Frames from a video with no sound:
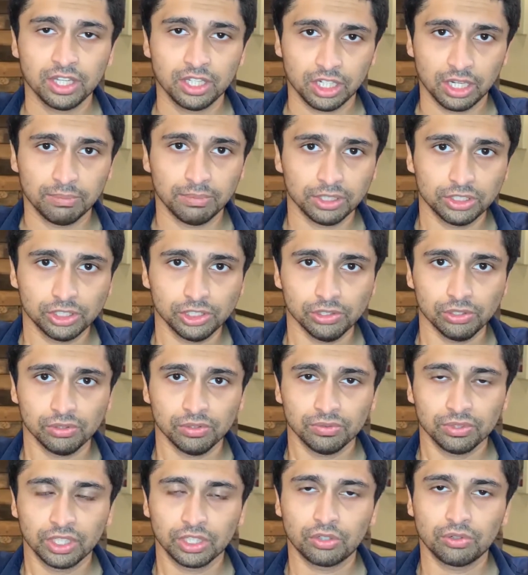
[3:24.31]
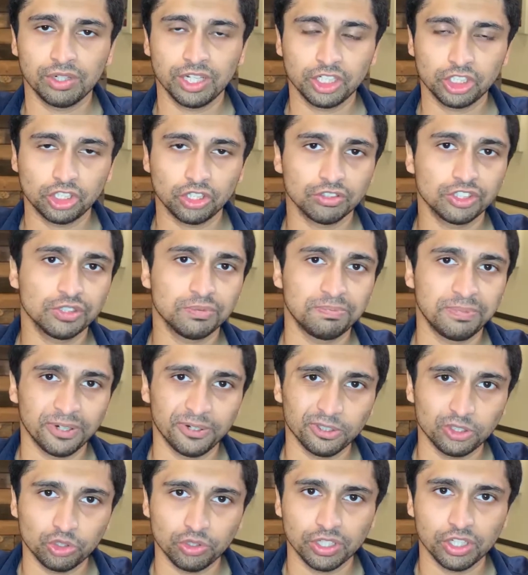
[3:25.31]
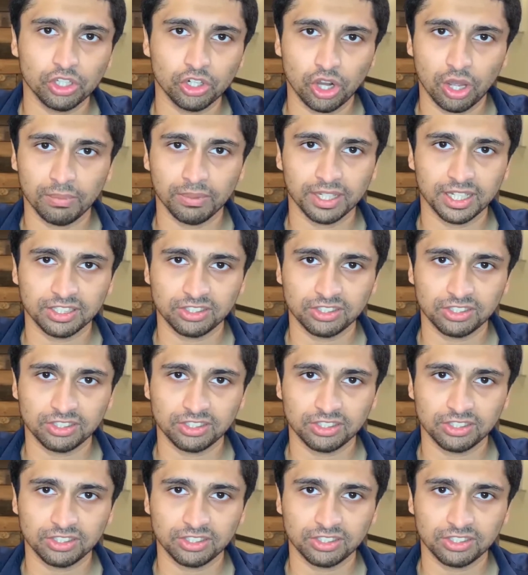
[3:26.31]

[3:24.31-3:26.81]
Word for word: Number two, the creation of spiritual economic